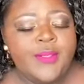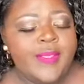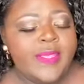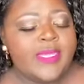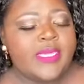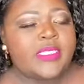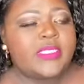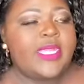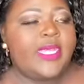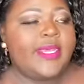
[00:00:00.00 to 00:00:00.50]

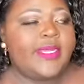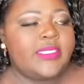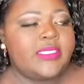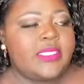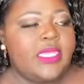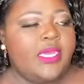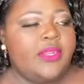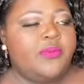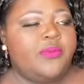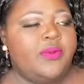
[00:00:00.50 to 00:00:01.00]
Because like I
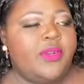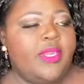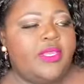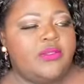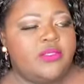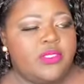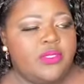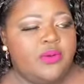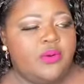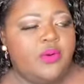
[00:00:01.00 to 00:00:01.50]
said, when
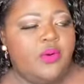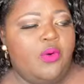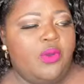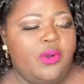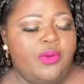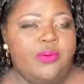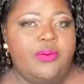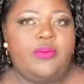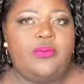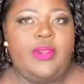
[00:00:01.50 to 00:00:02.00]
I
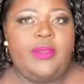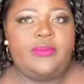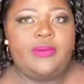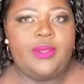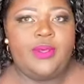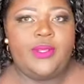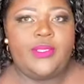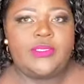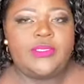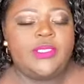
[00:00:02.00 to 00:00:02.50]
order from Rev
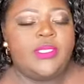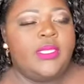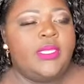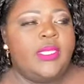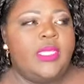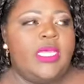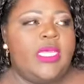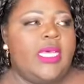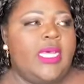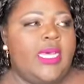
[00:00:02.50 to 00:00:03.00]
Dolls,
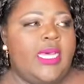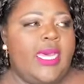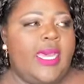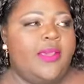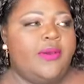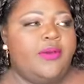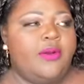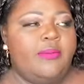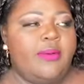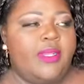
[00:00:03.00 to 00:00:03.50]
I
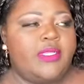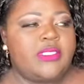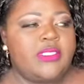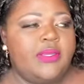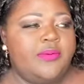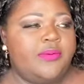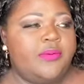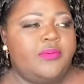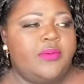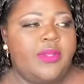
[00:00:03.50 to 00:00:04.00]
order my
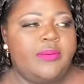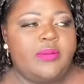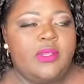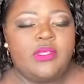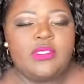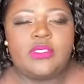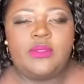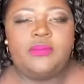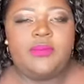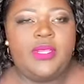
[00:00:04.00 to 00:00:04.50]
stuff from Rev
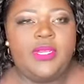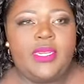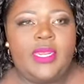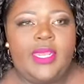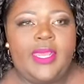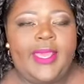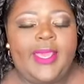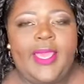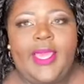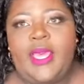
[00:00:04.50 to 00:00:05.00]
Dolls on
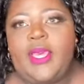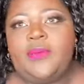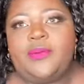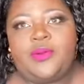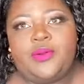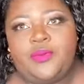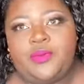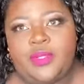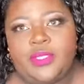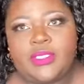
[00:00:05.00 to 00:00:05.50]
Monday. I have it
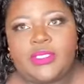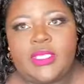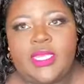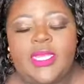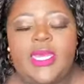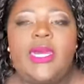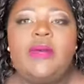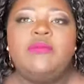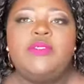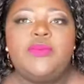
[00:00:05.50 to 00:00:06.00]
on Wednesday.
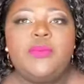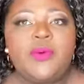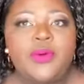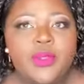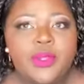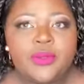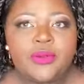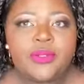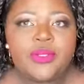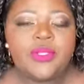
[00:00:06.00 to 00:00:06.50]
I'm
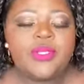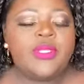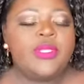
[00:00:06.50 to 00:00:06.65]
spoiled.